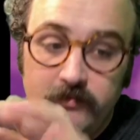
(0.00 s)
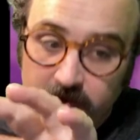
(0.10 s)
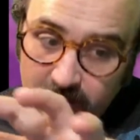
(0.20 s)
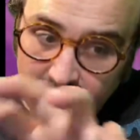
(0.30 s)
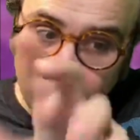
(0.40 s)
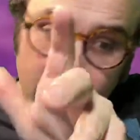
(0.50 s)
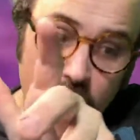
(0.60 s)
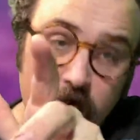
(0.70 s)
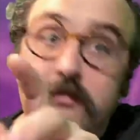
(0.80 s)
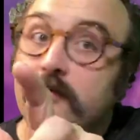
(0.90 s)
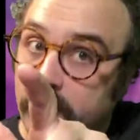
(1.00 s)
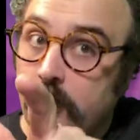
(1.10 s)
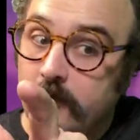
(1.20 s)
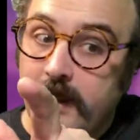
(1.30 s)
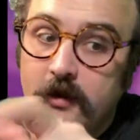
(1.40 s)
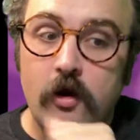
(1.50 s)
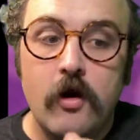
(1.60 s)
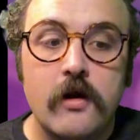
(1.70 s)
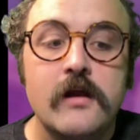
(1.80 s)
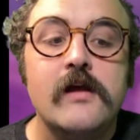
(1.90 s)
exert, turn that
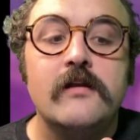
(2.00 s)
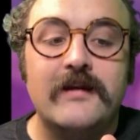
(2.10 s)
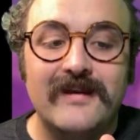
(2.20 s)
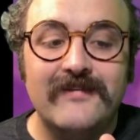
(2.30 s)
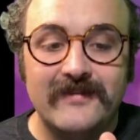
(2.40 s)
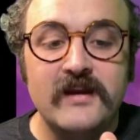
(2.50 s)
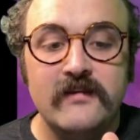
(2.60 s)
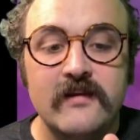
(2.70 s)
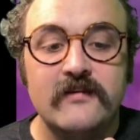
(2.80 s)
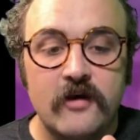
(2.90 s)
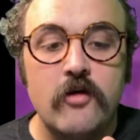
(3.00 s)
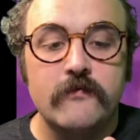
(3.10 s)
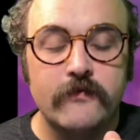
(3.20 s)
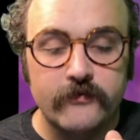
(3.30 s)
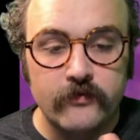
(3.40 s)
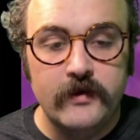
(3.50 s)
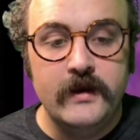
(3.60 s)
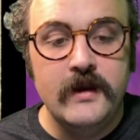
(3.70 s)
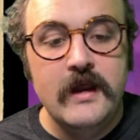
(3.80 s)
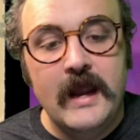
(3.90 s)
card, can sing this song for free.
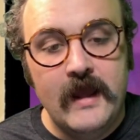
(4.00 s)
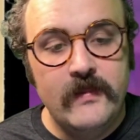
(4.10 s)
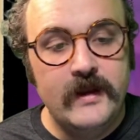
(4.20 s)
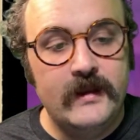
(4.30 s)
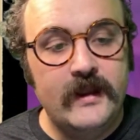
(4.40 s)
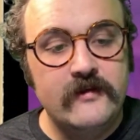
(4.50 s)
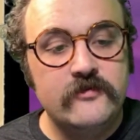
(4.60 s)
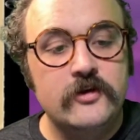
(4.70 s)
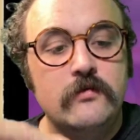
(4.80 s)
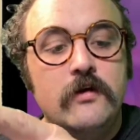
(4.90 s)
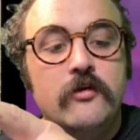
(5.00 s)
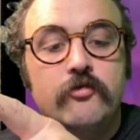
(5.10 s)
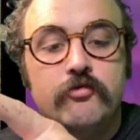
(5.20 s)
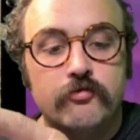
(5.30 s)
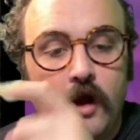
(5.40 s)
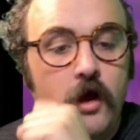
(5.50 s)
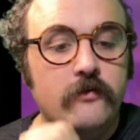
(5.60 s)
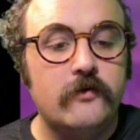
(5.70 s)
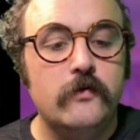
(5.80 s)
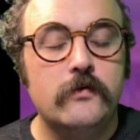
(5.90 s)
And then it lets you draw
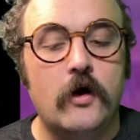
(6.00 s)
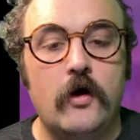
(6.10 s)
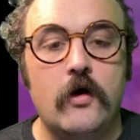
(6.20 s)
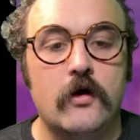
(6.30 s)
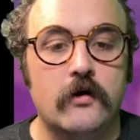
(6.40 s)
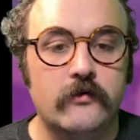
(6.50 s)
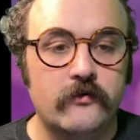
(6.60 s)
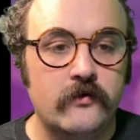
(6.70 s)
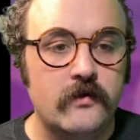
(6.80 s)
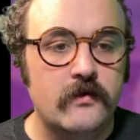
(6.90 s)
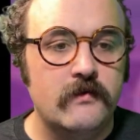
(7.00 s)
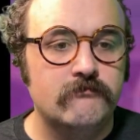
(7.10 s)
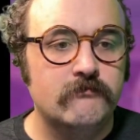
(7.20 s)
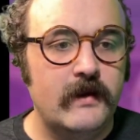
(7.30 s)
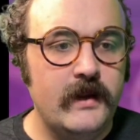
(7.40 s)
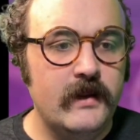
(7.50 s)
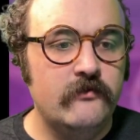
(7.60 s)
2 cards. And